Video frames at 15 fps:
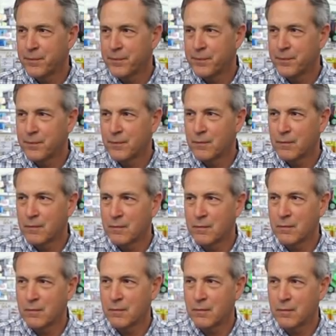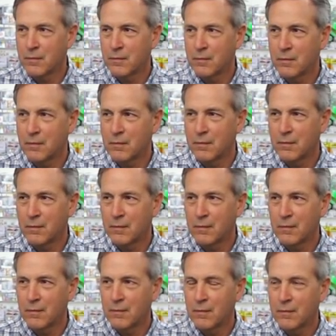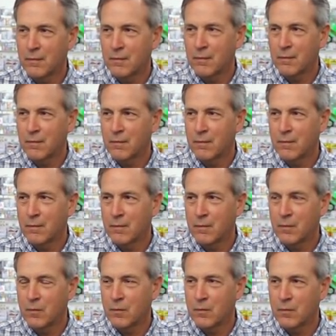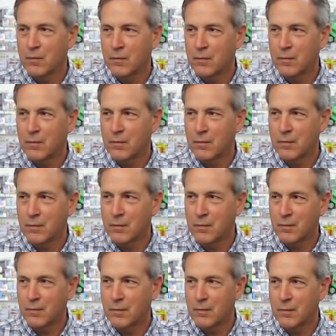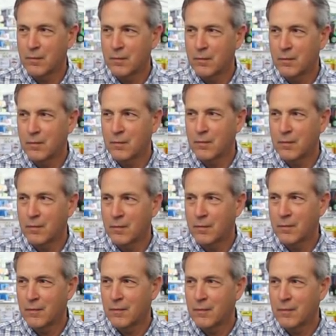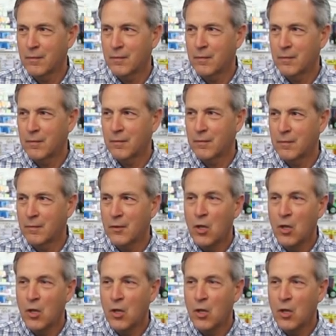(not speaking)